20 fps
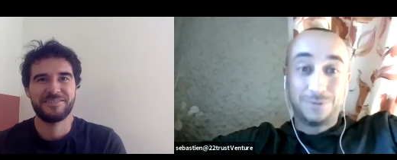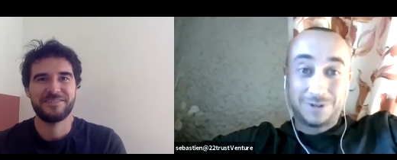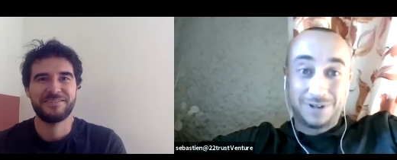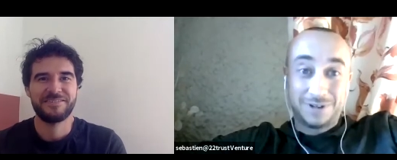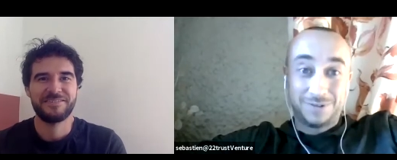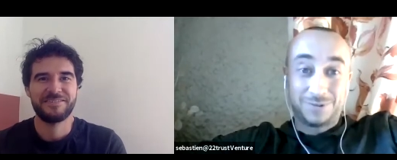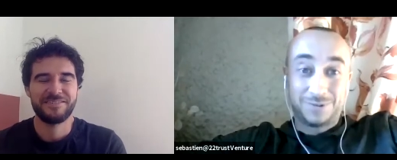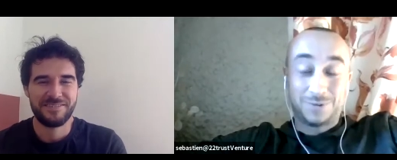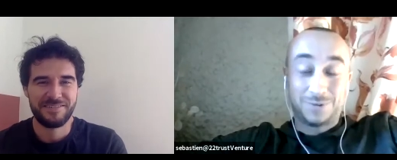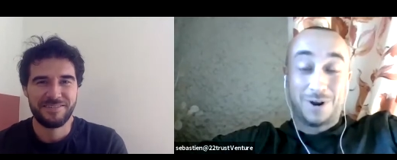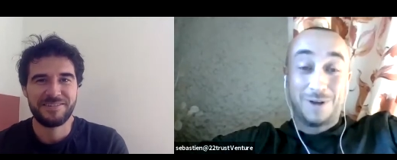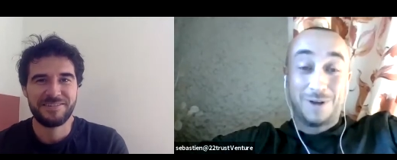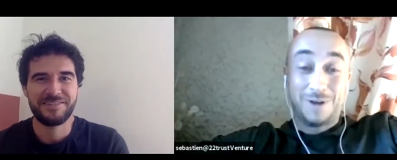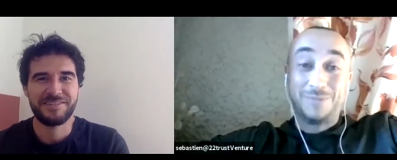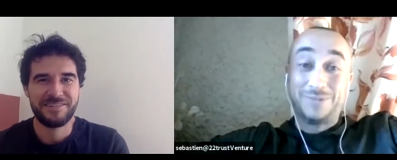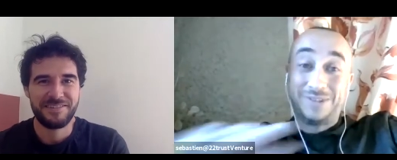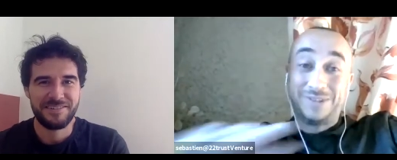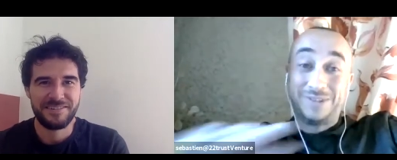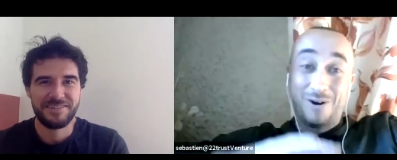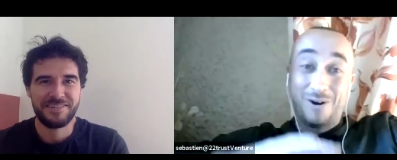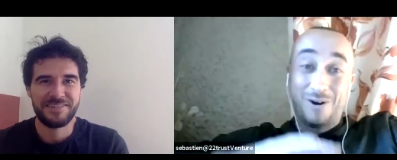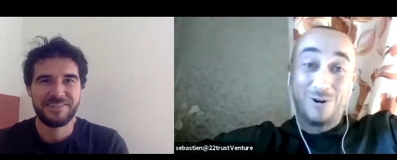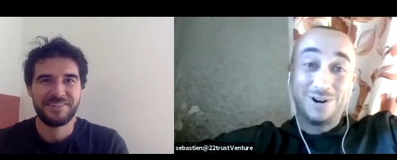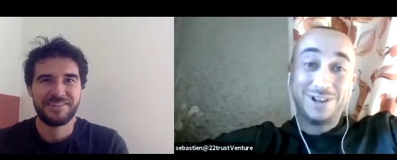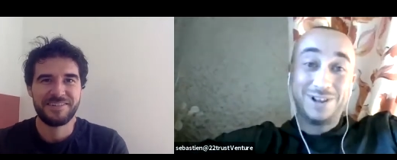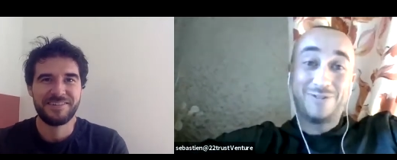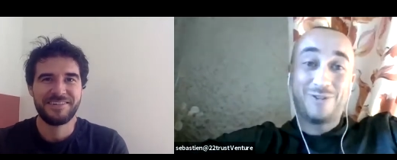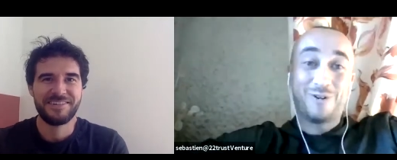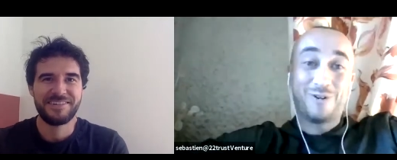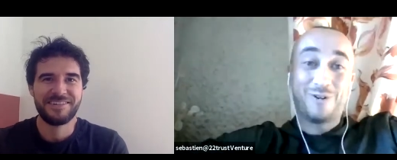Speaker 1: So I'm the only
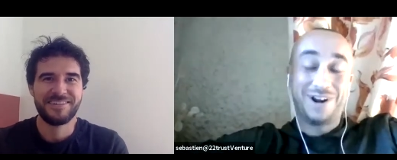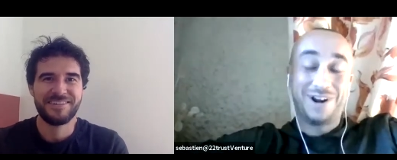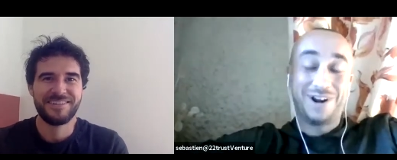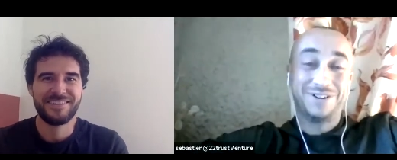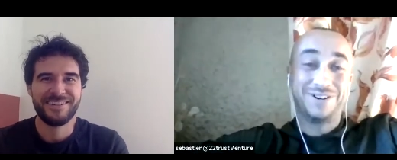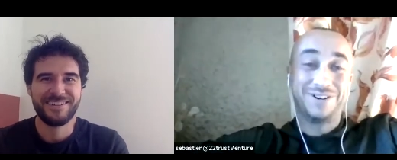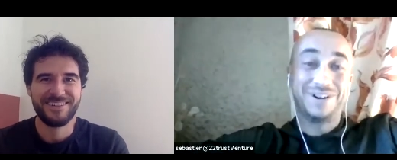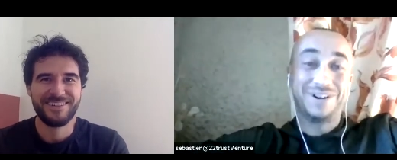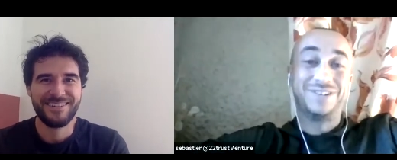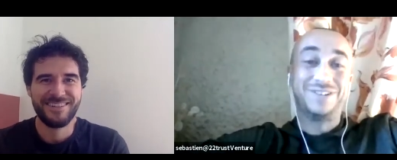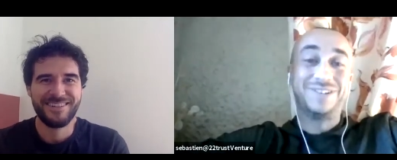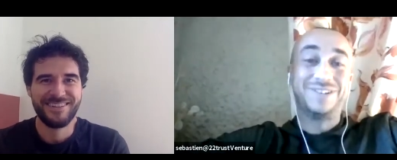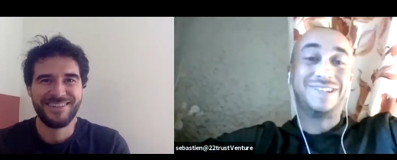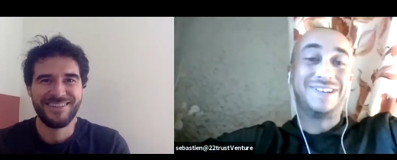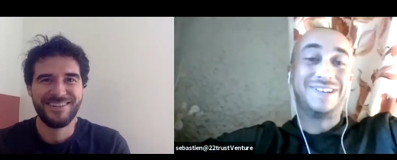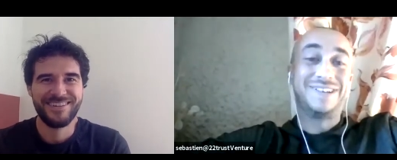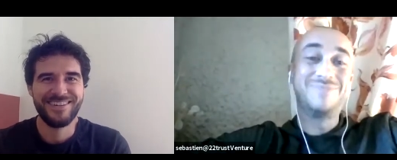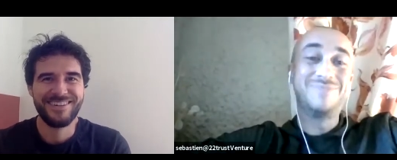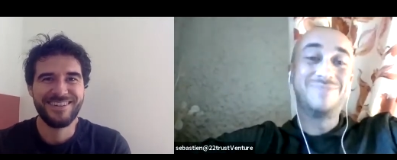foreigner in the team.